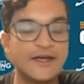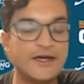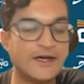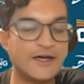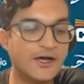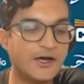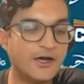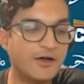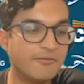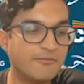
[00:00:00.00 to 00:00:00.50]

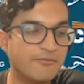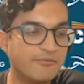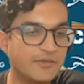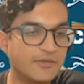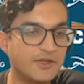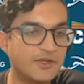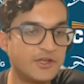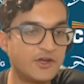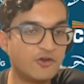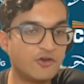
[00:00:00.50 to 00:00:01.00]

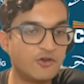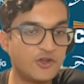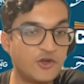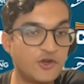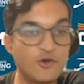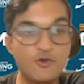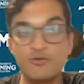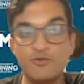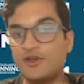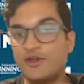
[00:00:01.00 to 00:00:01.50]
You
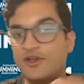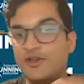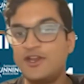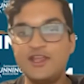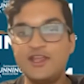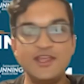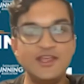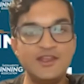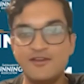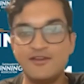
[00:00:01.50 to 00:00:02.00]
don't
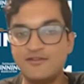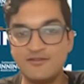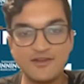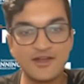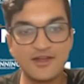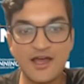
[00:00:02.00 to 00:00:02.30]
need